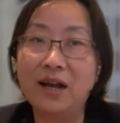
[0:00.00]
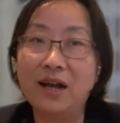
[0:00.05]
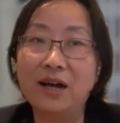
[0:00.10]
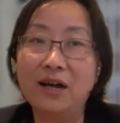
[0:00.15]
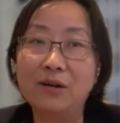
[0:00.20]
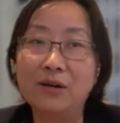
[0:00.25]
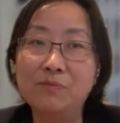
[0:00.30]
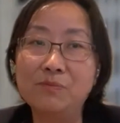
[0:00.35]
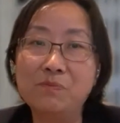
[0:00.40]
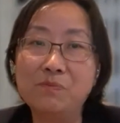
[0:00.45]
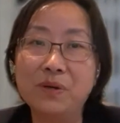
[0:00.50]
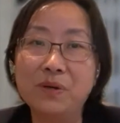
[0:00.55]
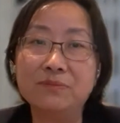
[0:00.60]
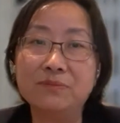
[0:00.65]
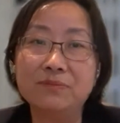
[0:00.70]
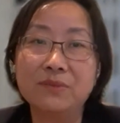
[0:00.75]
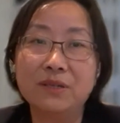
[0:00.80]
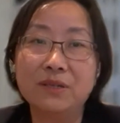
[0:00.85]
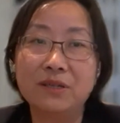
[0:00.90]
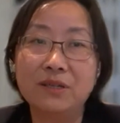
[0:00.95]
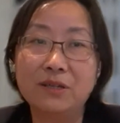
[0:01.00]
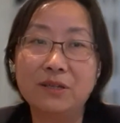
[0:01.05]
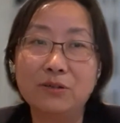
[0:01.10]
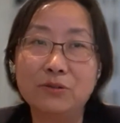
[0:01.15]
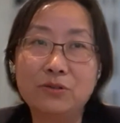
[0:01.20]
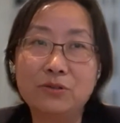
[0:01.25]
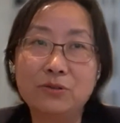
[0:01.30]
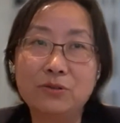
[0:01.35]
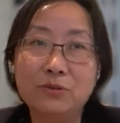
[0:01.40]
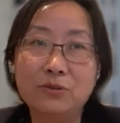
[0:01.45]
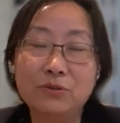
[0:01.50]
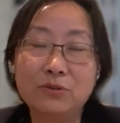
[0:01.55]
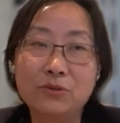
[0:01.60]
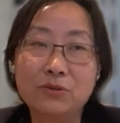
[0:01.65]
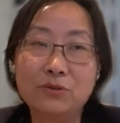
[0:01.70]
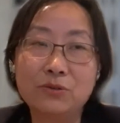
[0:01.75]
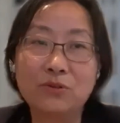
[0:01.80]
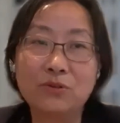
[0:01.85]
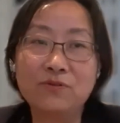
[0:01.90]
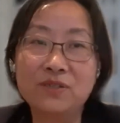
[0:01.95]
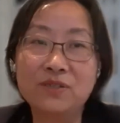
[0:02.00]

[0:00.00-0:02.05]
But to sort